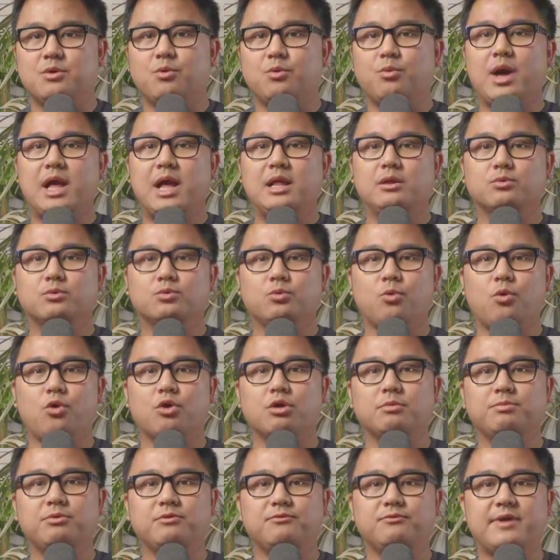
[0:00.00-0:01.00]
While
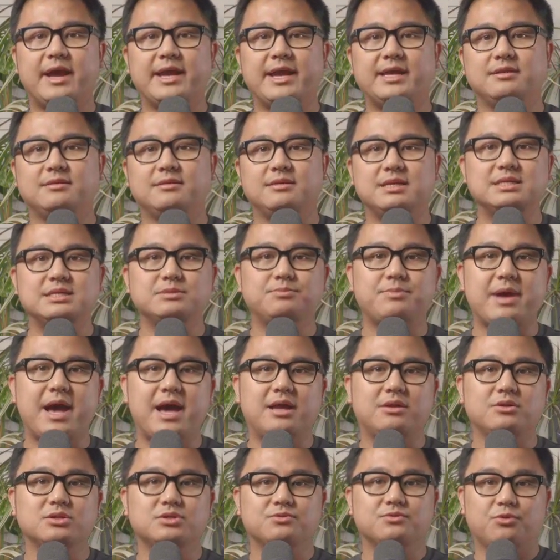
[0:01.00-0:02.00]
Roore provided these
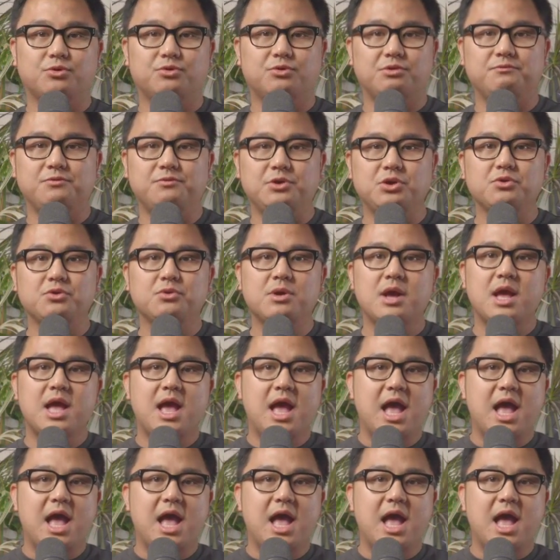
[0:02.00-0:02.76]
paddles for review,